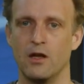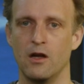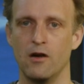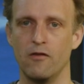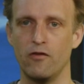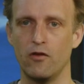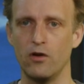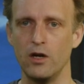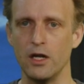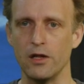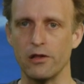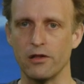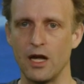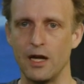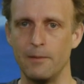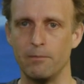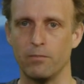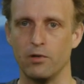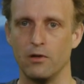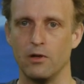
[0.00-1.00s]
For
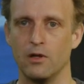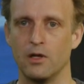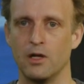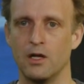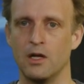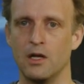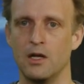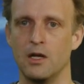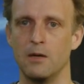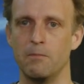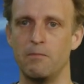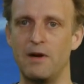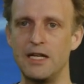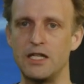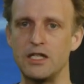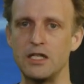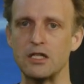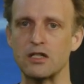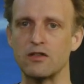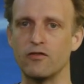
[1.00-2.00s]
example, by
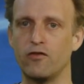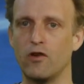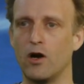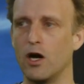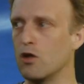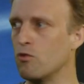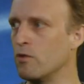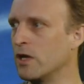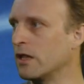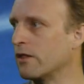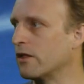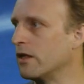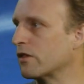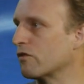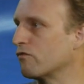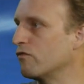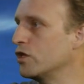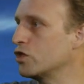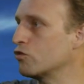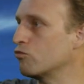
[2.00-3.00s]
just following these
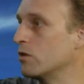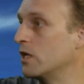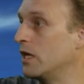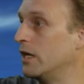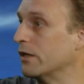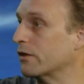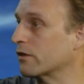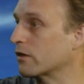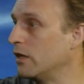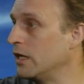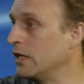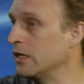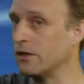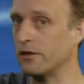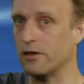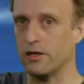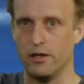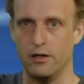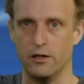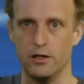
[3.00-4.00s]
visualized links
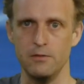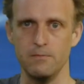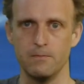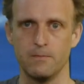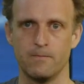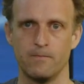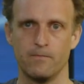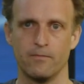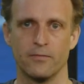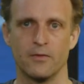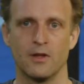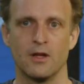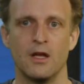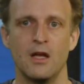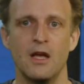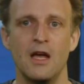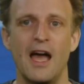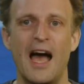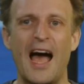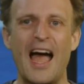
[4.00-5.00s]
here,
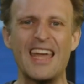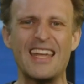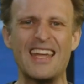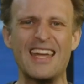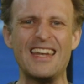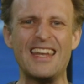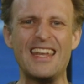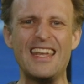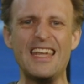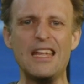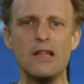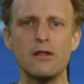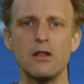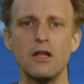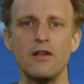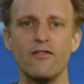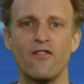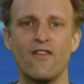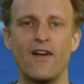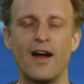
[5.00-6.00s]
I can easily
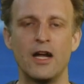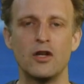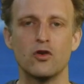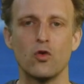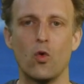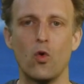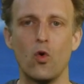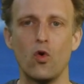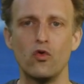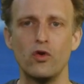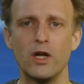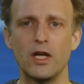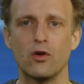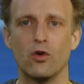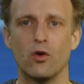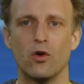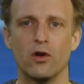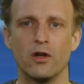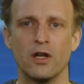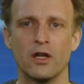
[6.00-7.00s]
find all
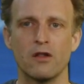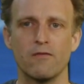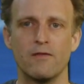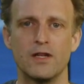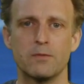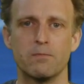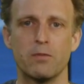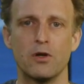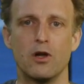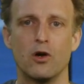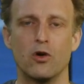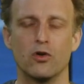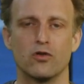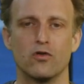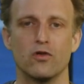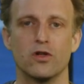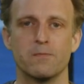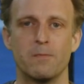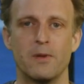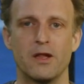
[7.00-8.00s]
recordings which belong to
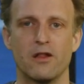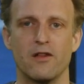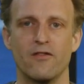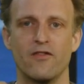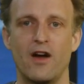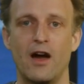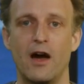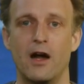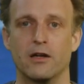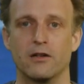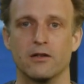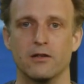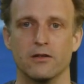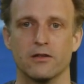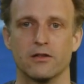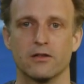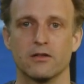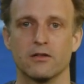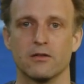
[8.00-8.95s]
a specific artist.